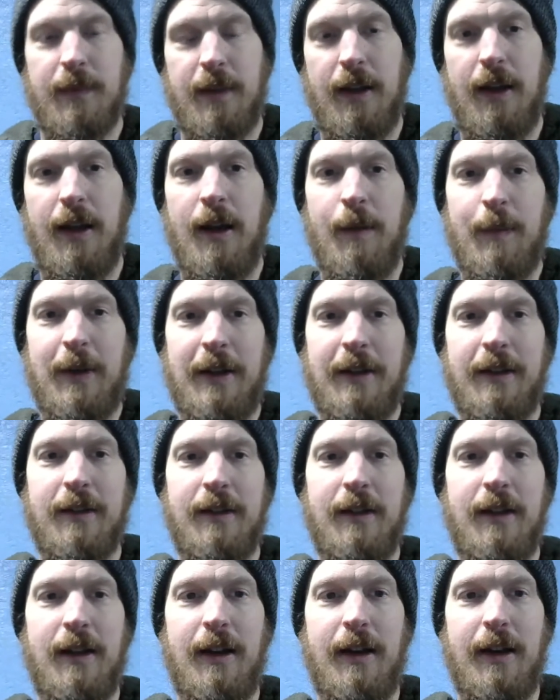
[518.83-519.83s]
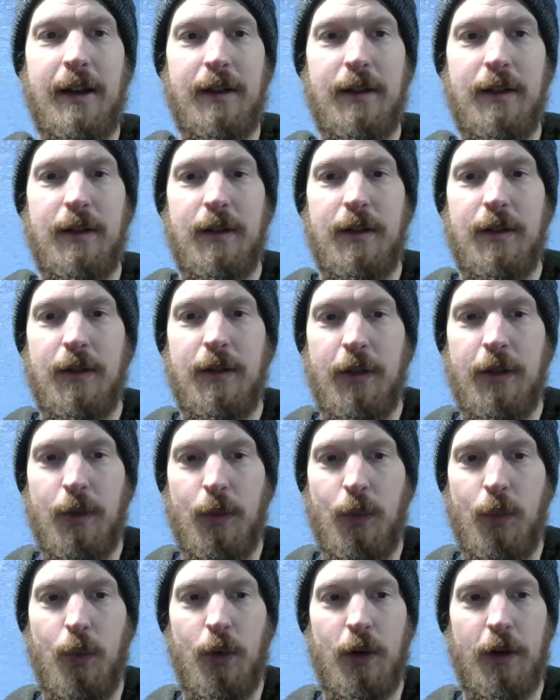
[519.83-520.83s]
I mean, it's not the
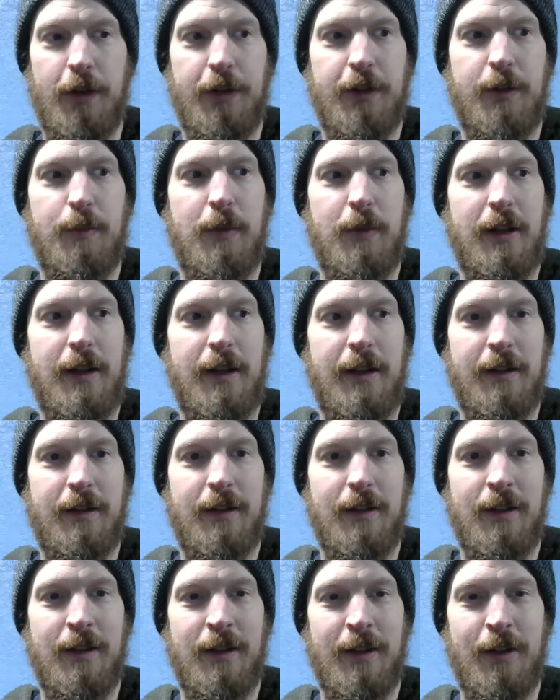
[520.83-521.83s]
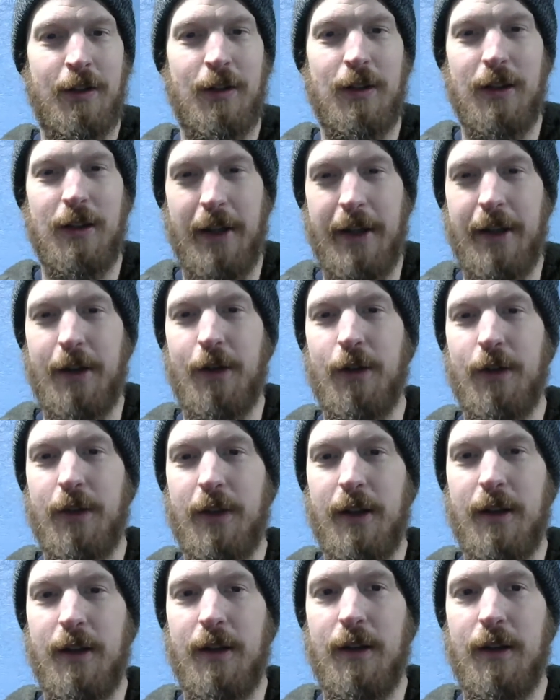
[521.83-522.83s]
worst, but it's a little later
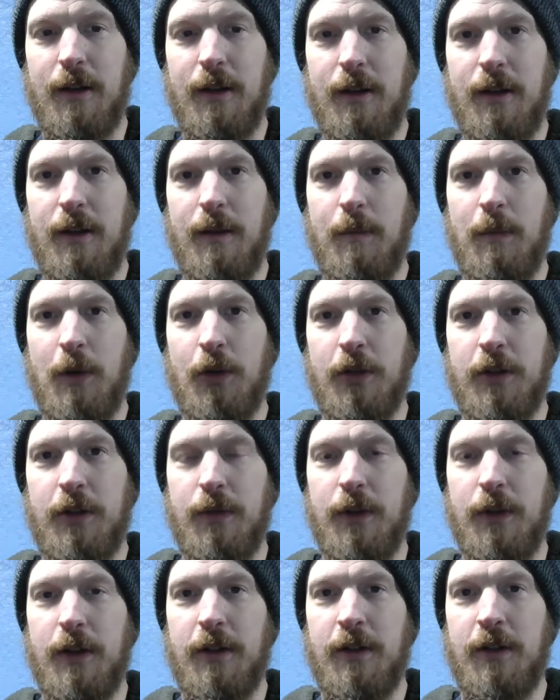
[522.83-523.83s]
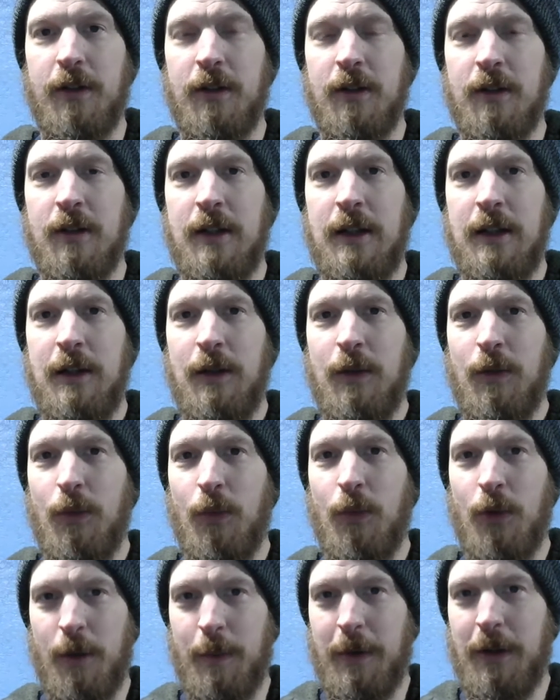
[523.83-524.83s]
than most of us
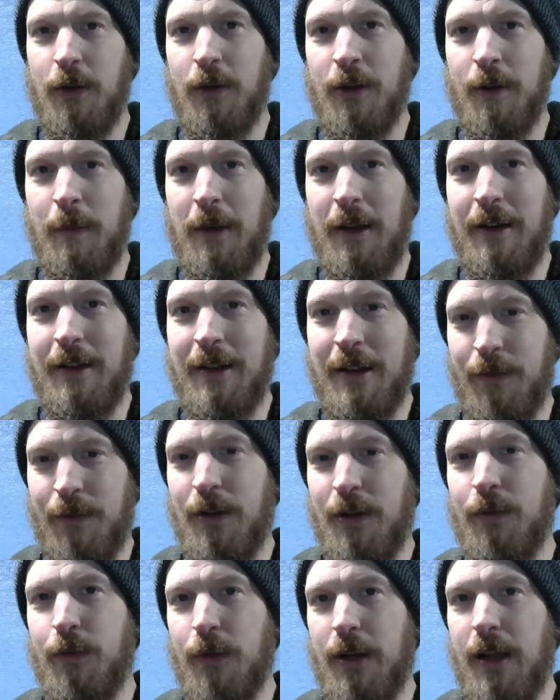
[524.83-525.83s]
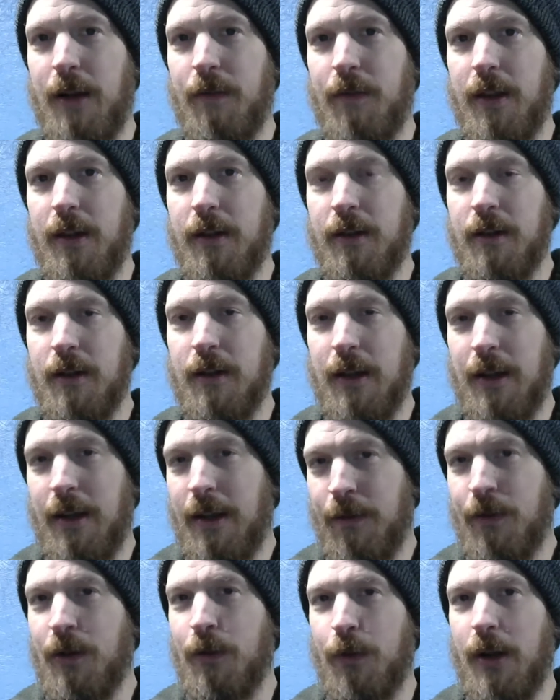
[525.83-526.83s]
want to be going to bed, even if we have
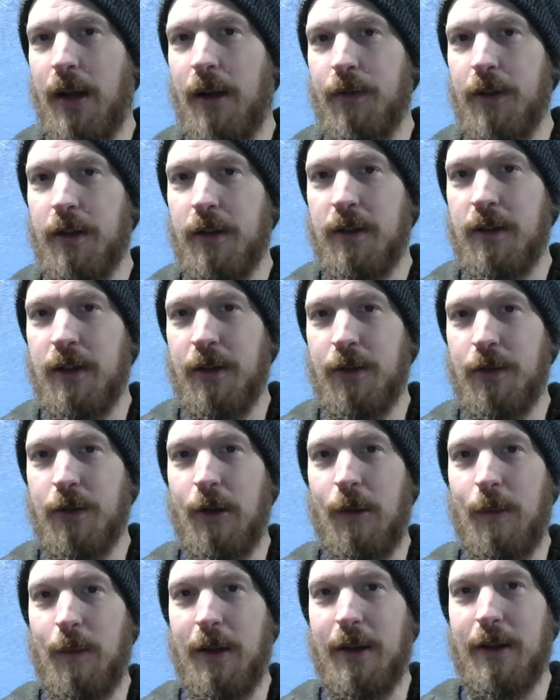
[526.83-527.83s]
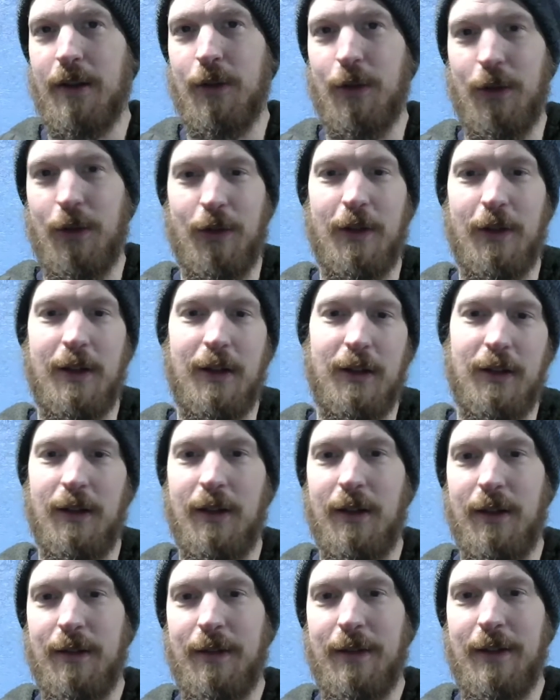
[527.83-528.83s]
this syndrome. Like, usually
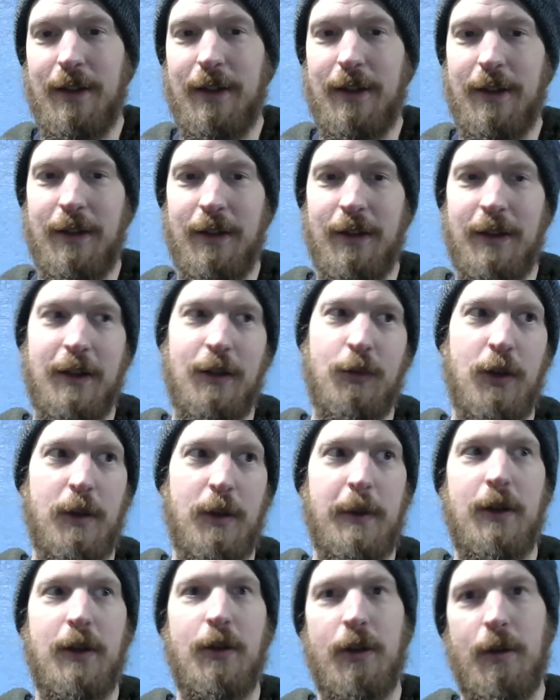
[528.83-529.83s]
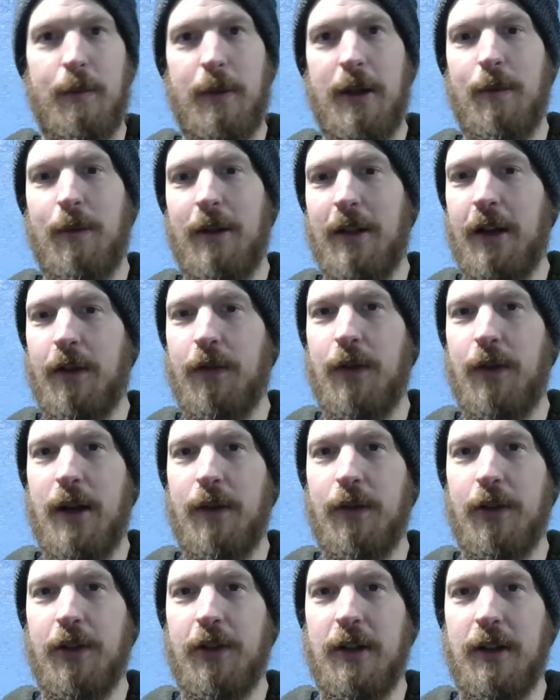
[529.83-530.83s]
you at least want to be going to bed by like 5
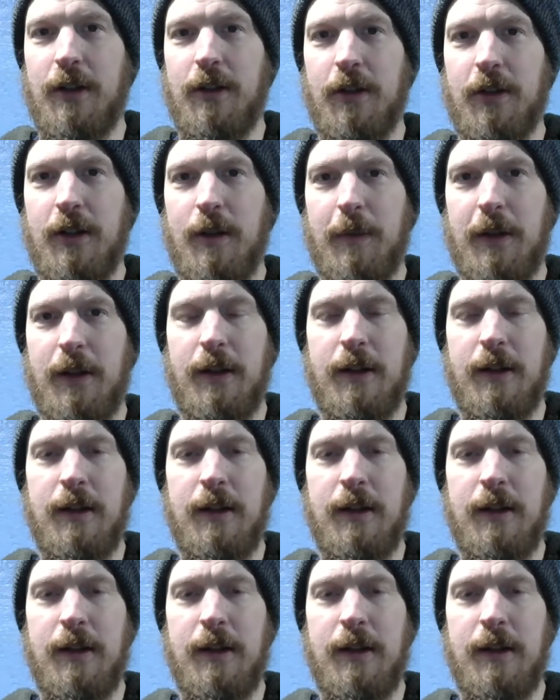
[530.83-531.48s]
or 6 or something.